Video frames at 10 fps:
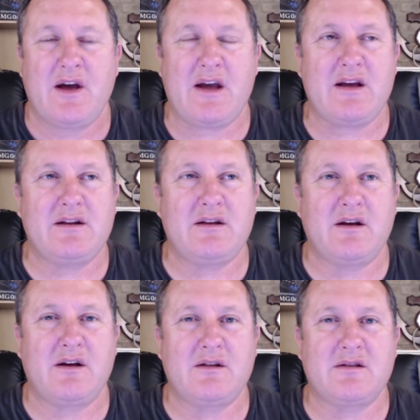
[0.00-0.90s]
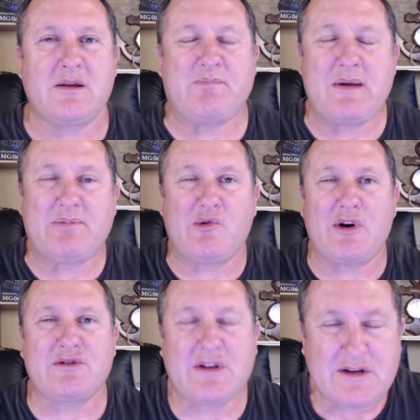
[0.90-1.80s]
And the people
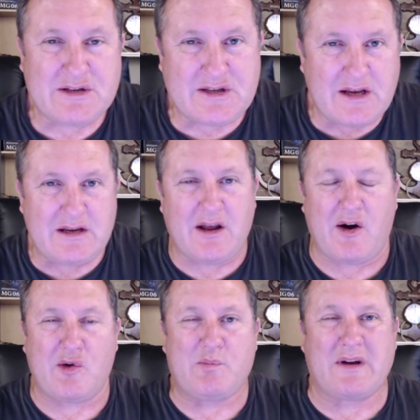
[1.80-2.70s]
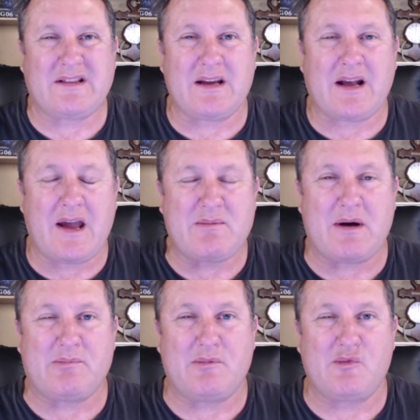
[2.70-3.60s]
won't say now, but they came
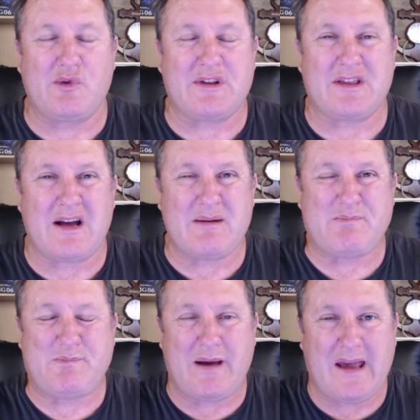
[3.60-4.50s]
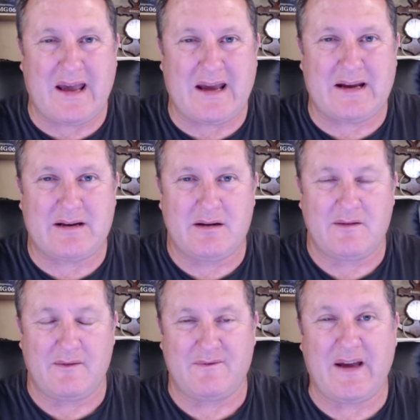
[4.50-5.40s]
up with a bad
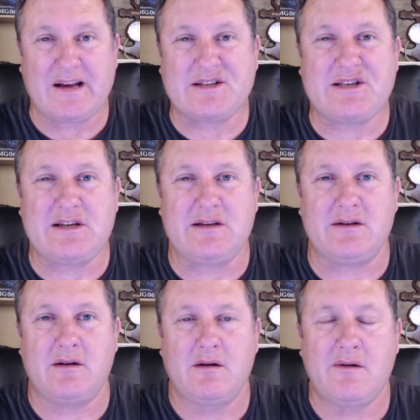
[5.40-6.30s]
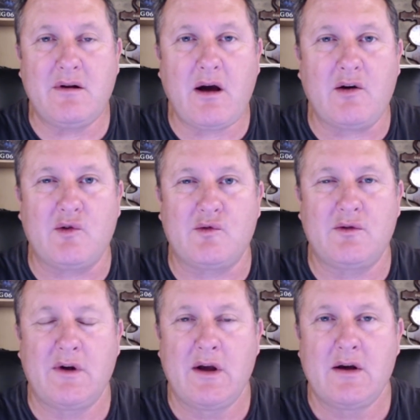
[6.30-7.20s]
vaccine. No,
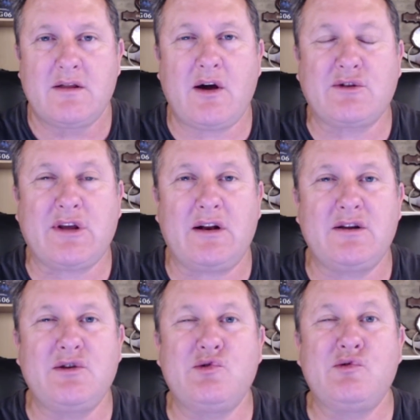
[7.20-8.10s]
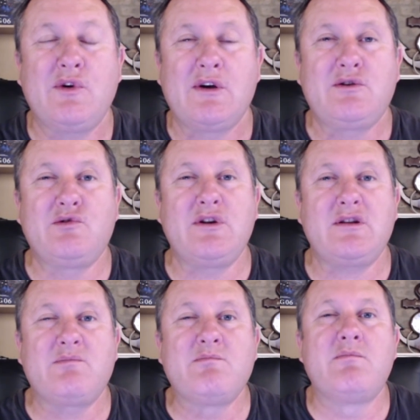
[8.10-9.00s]
they are telling you, you
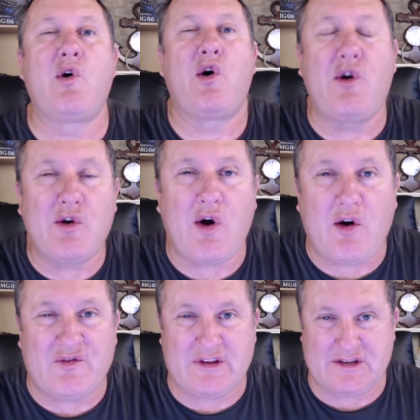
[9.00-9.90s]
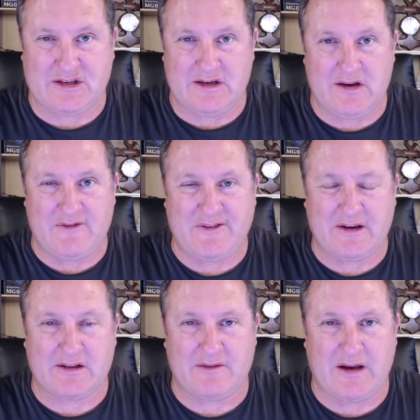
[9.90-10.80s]
need more of this
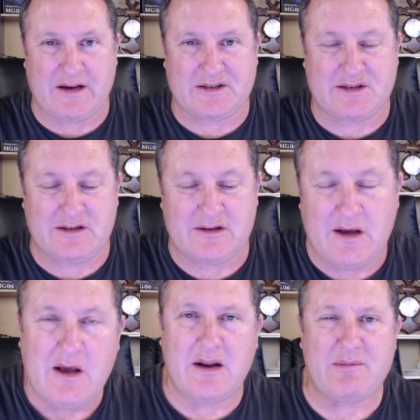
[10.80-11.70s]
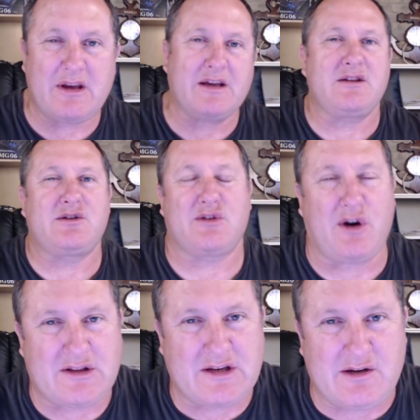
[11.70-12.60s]
ineffective vaccine. Let me get into the
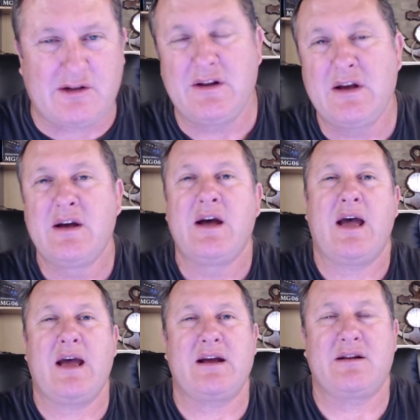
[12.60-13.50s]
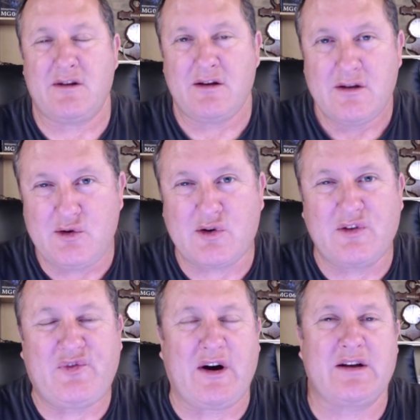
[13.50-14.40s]
article, and you
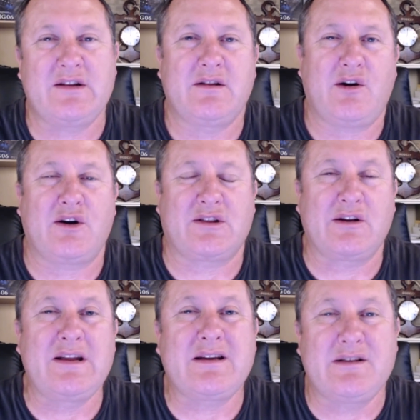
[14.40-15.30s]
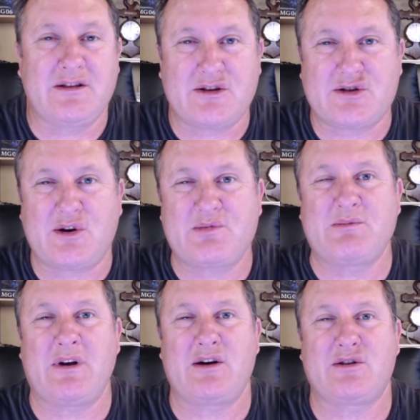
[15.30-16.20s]
can find the article link in the
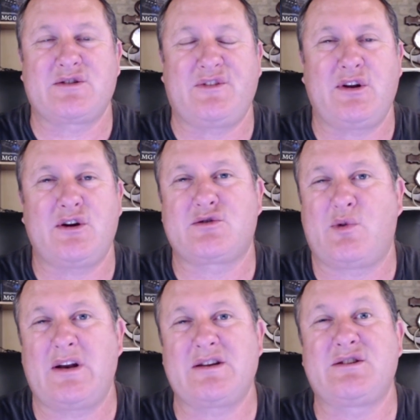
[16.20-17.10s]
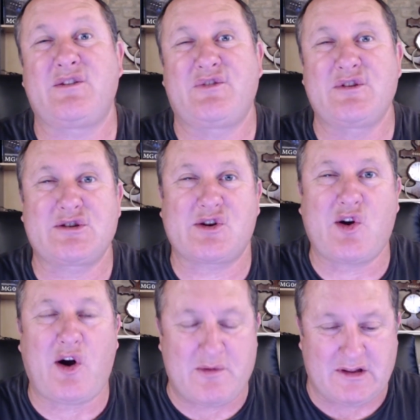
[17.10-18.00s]
description below this video, as well as in the first
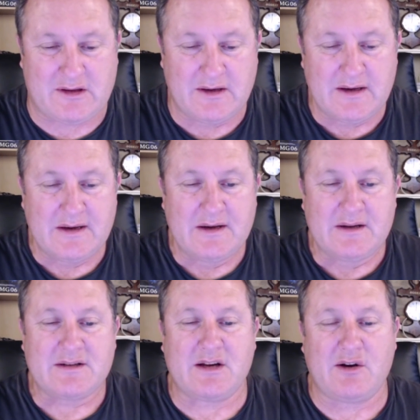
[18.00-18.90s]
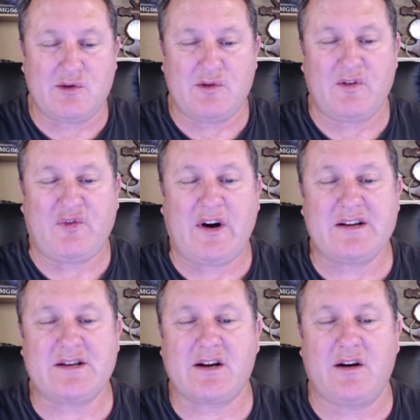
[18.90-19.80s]
comment. So,
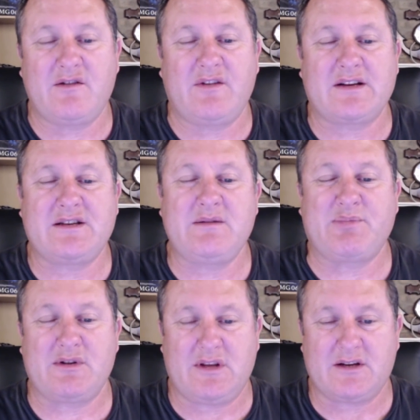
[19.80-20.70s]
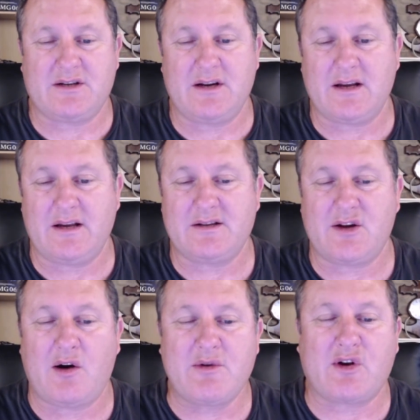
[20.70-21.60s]
Pfizer COVID vaccine protection against
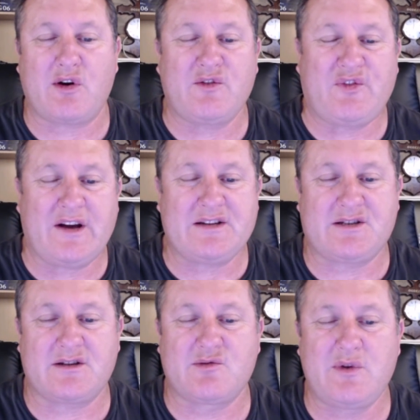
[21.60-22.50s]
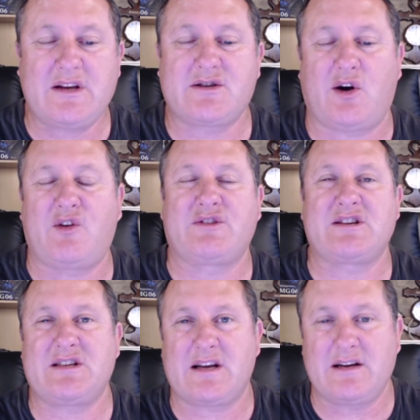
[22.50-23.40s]
Omicron phases weeks after
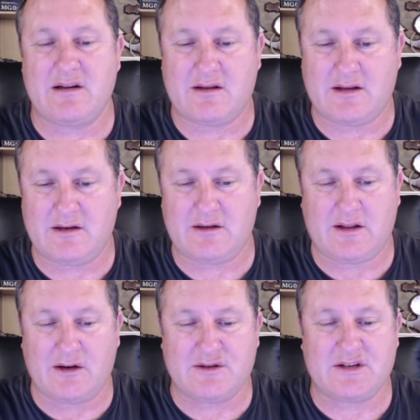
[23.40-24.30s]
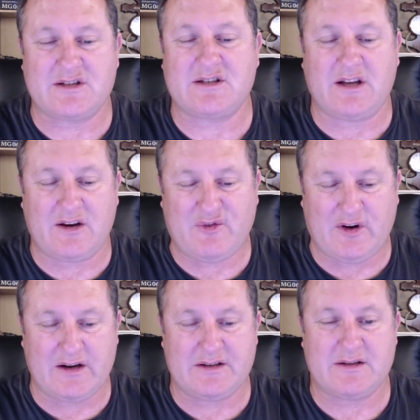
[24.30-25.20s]
second and third doses study
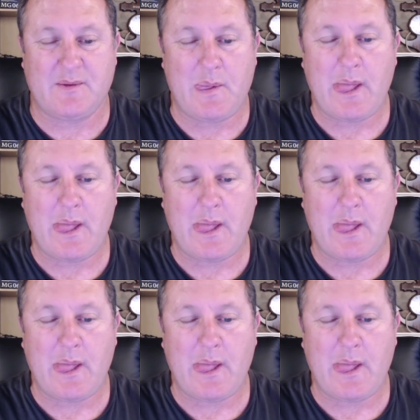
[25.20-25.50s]
finds.